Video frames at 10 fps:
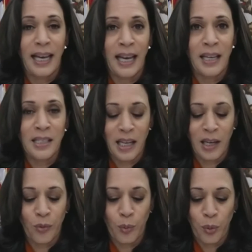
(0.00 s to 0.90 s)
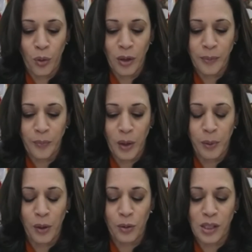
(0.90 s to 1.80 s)
and a report
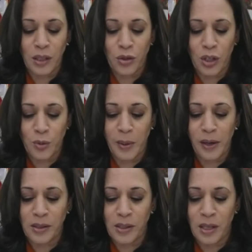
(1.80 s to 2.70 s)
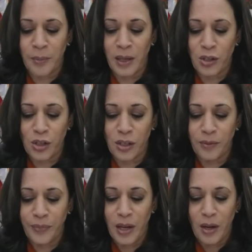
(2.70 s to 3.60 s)
opposing Judge Barrett's
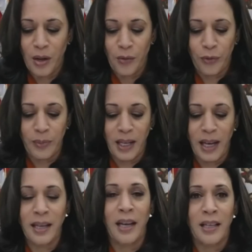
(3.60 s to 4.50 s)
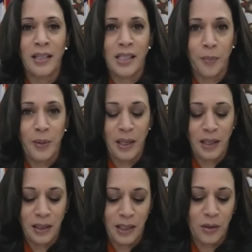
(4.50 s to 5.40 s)
nomination from the
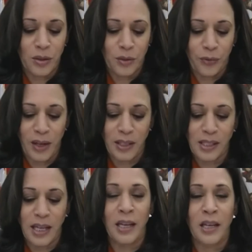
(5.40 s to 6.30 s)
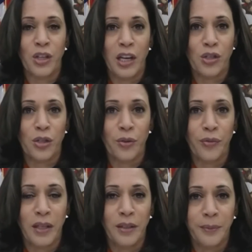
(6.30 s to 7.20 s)
NAACP Legal Defense and Educational
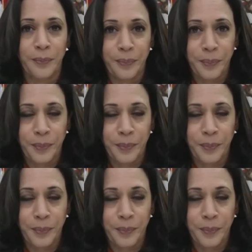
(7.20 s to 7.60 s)
Fund.